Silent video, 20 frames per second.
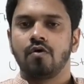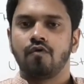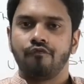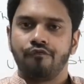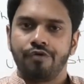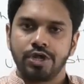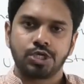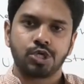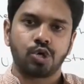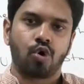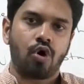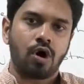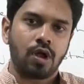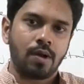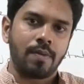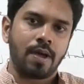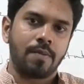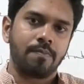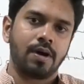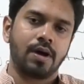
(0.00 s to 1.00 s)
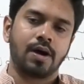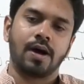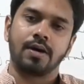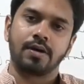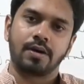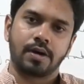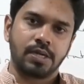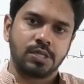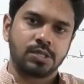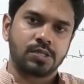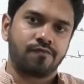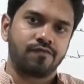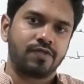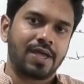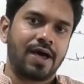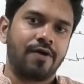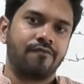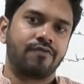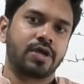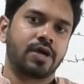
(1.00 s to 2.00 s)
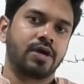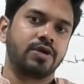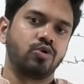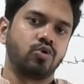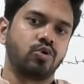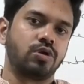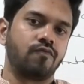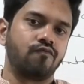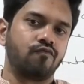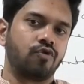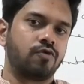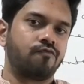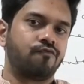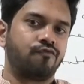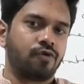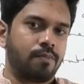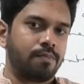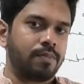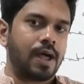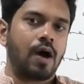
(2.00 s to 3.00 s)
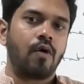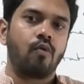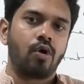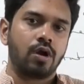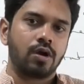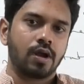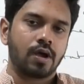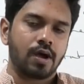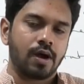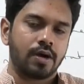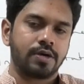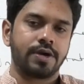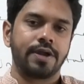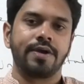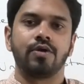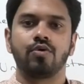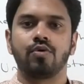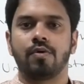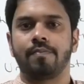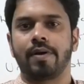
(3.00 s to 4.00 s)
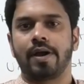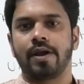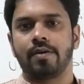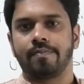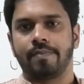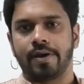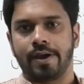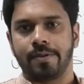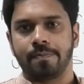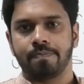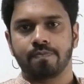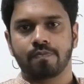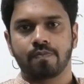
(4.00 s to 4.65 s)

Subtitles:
which all member countries of the African Union would from now on continue to abide by.